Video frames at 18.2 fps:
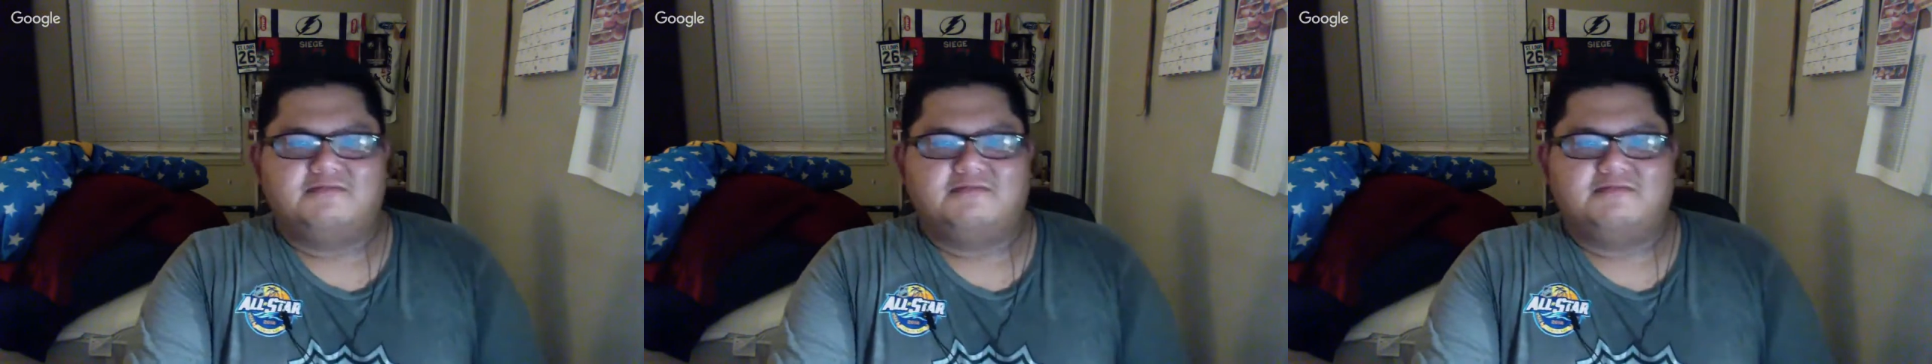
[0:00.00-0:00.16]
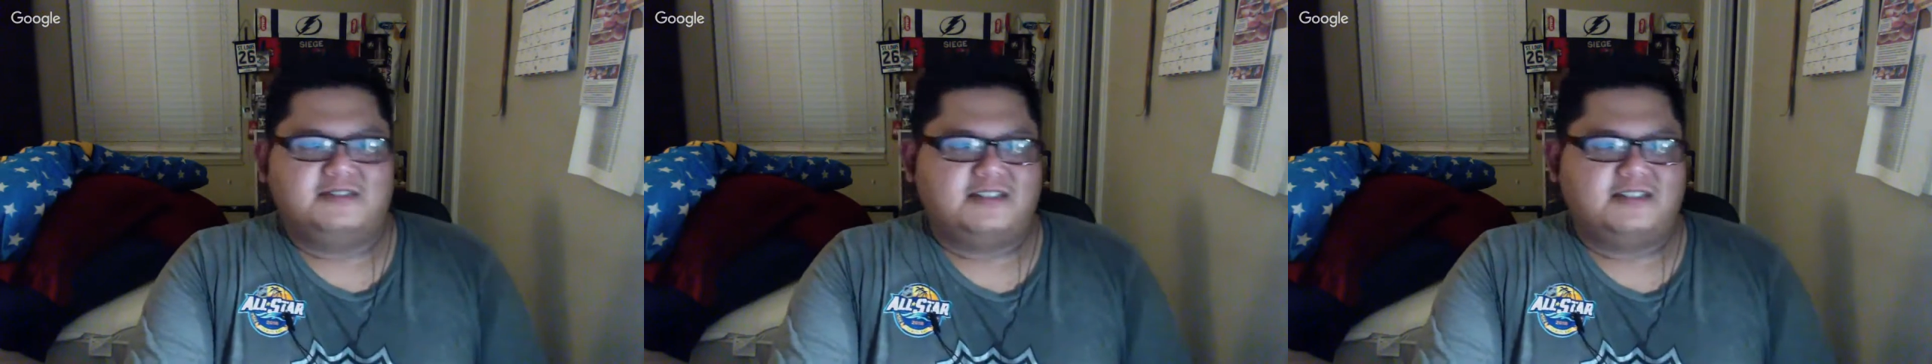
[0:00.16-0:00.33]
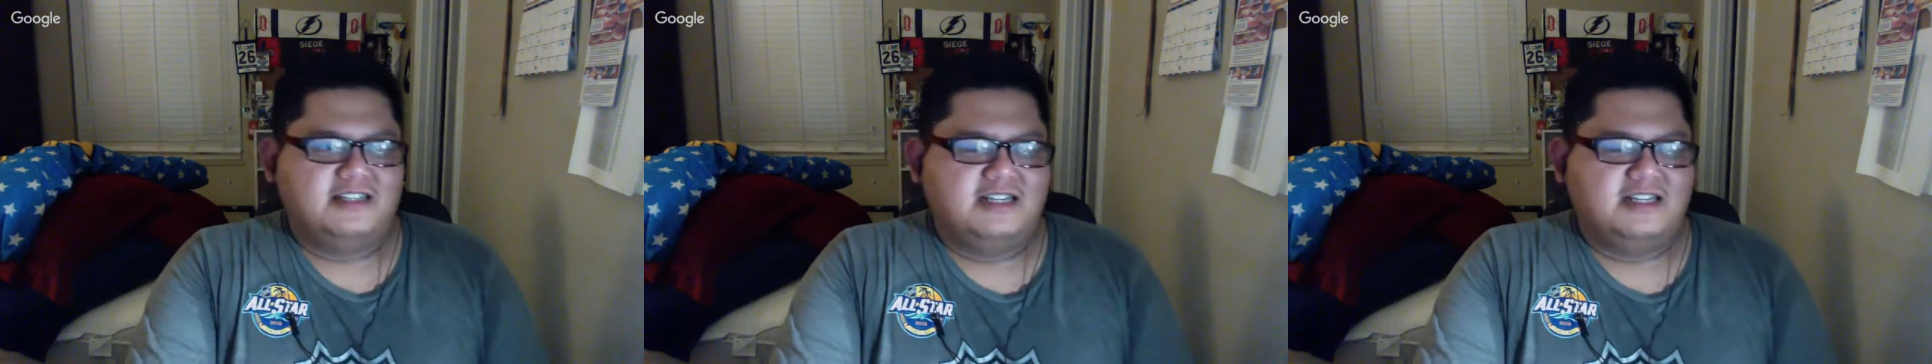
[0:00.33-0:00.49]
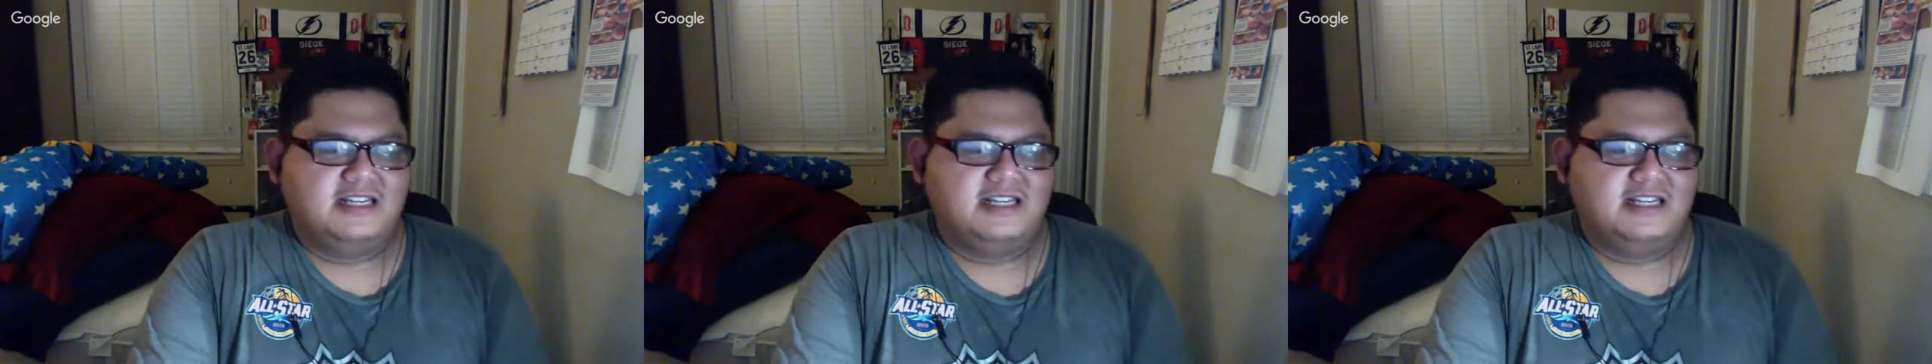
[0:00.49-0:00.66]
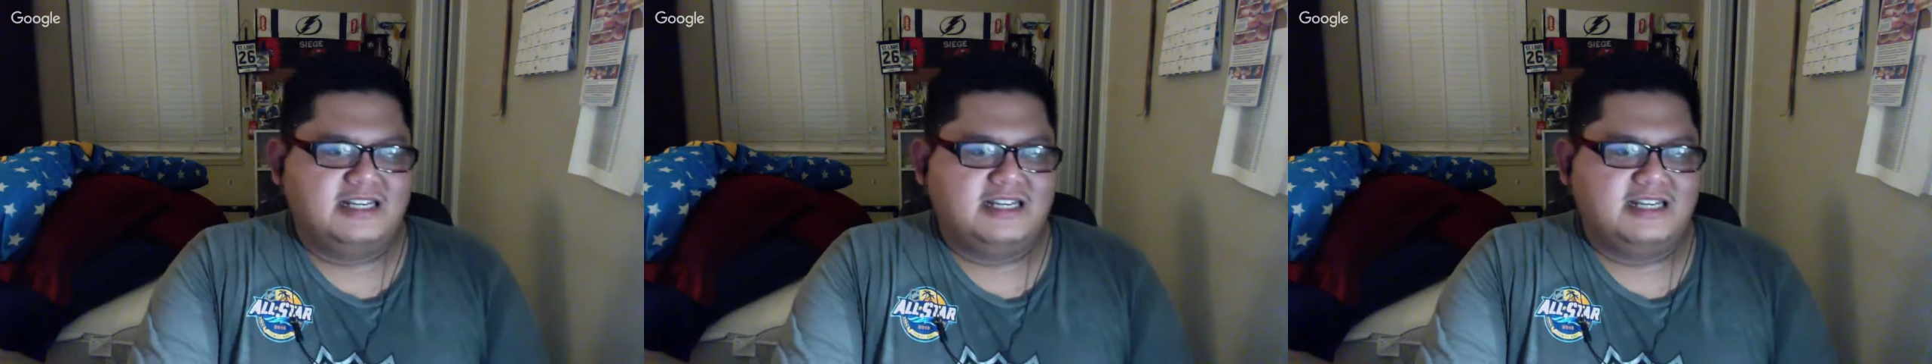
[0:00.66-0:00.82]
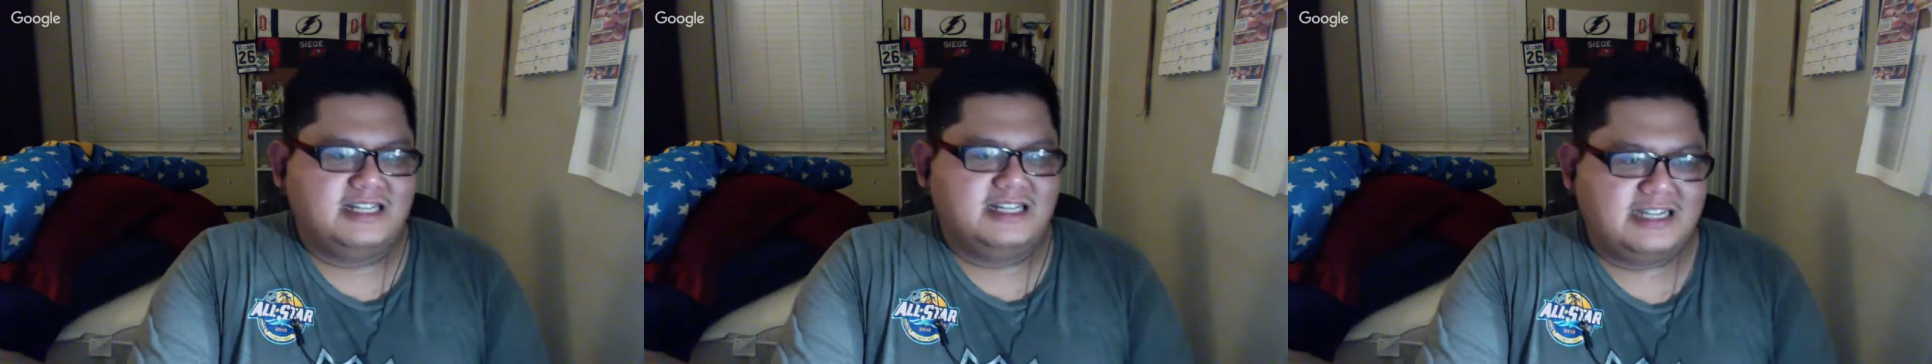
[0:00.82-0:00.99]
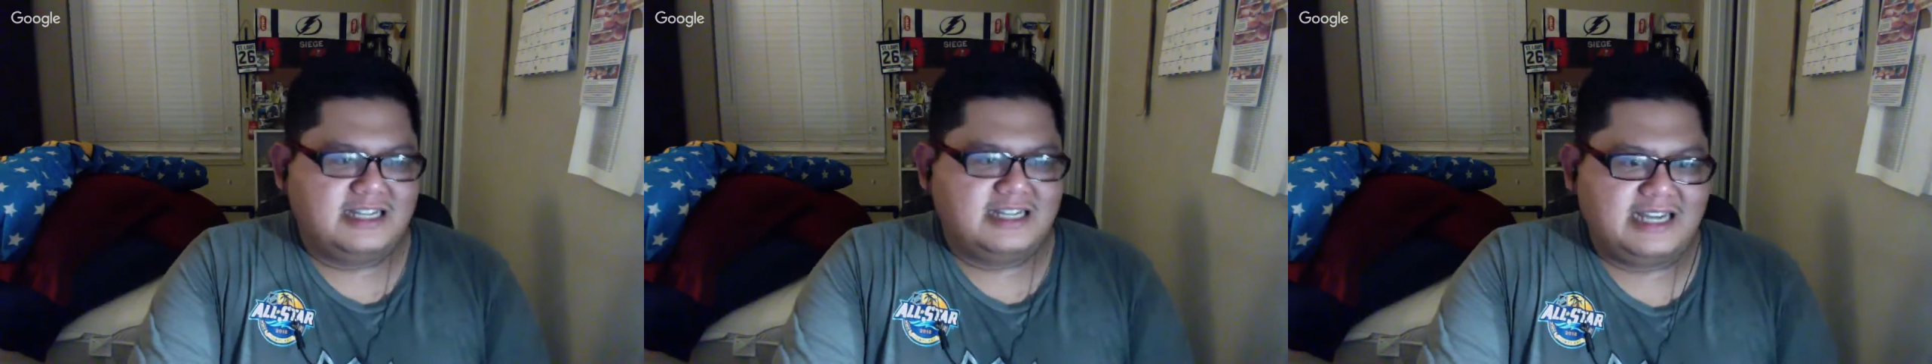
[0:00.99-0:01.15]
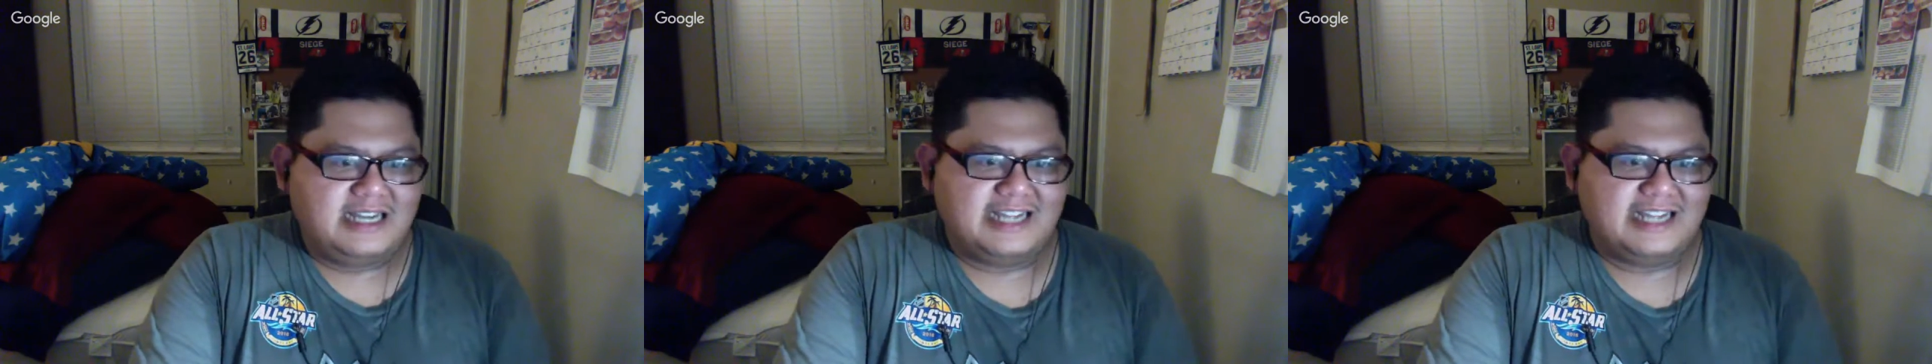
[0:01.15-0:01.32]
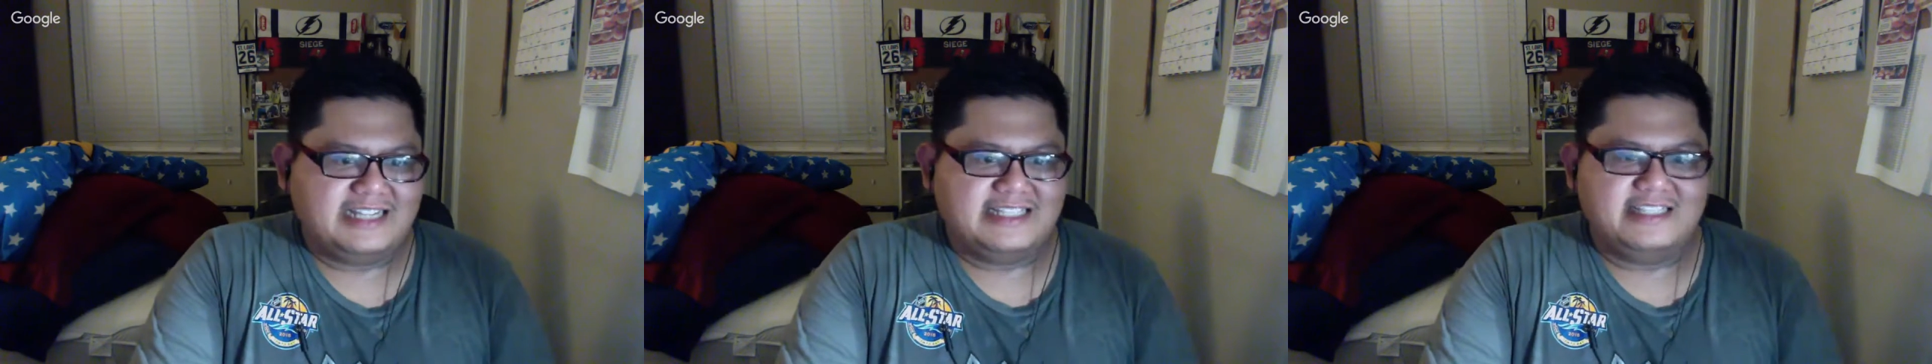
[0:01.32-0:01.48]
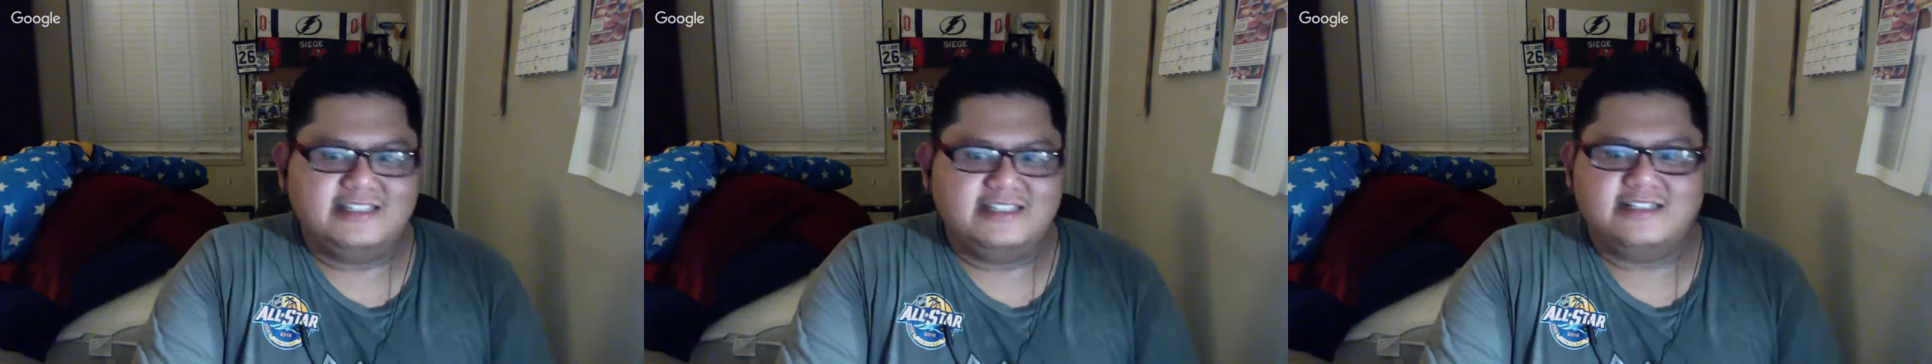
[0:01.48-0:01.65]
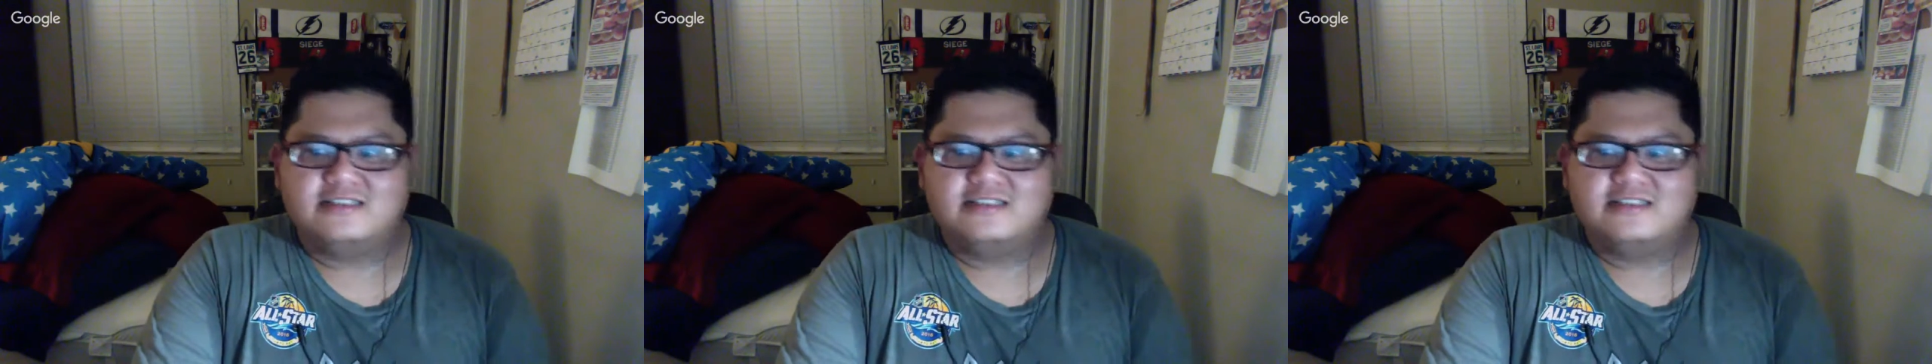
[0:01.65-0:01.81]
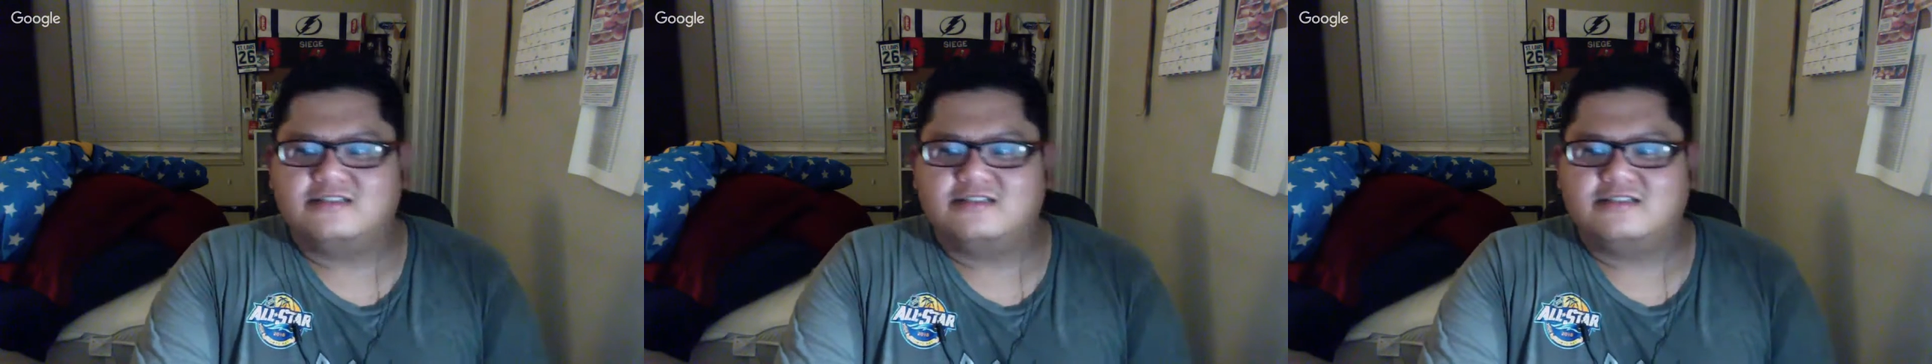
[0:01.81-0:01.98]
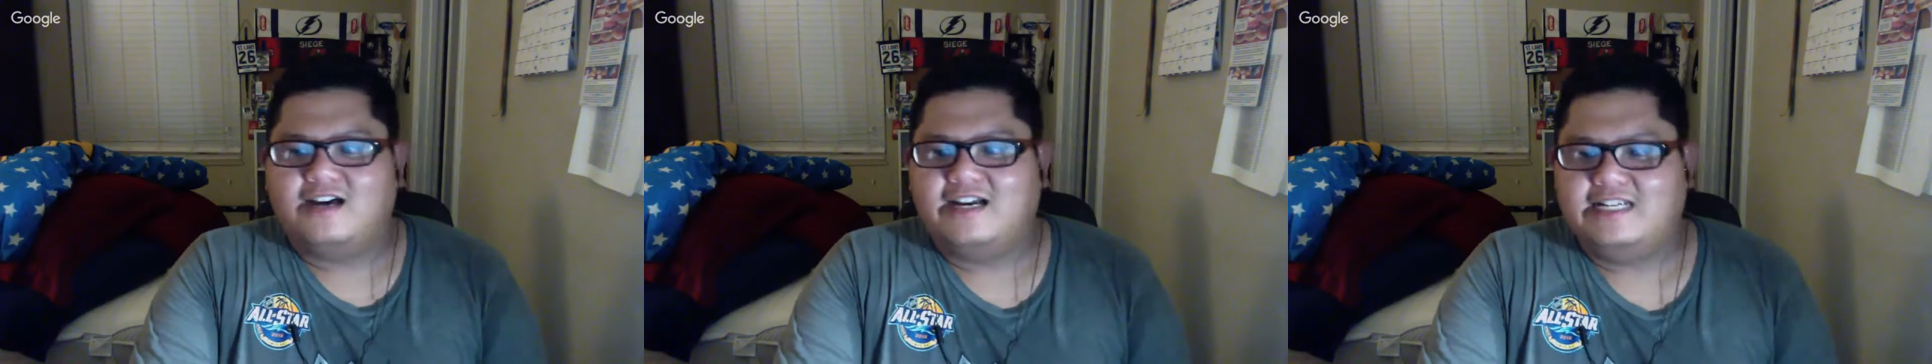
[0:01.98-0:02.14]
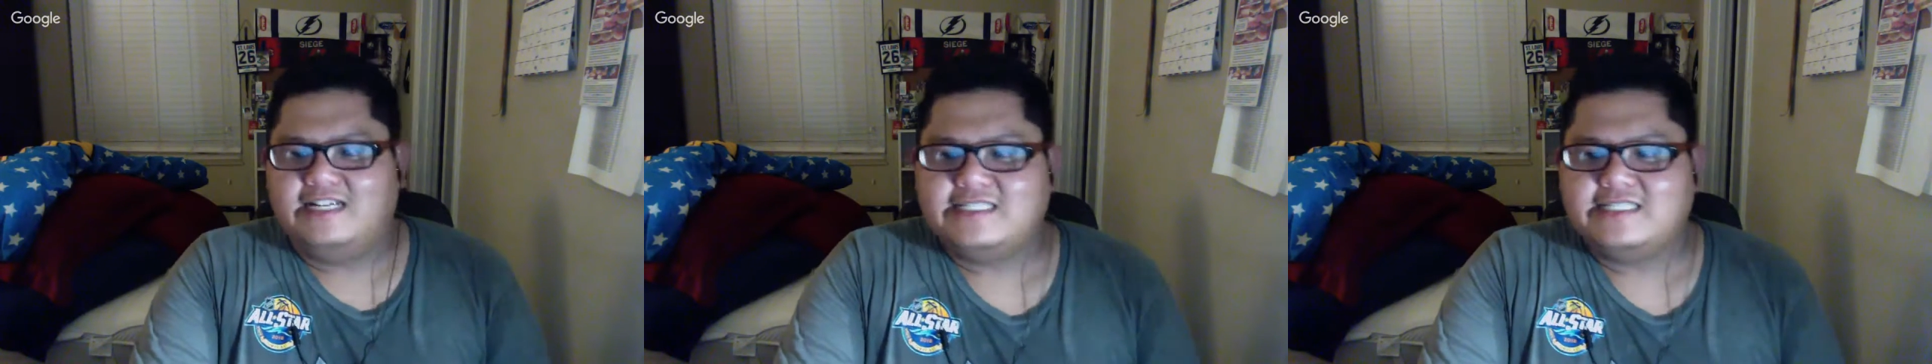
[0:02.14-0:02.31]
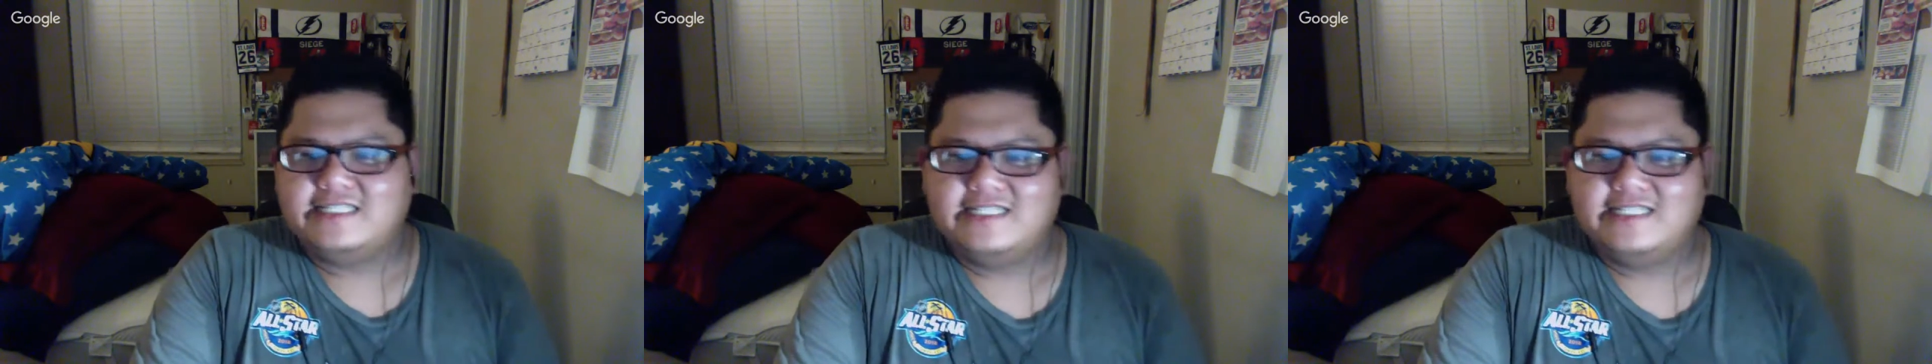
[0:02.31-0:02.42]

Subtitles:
With I guess the Goliaths.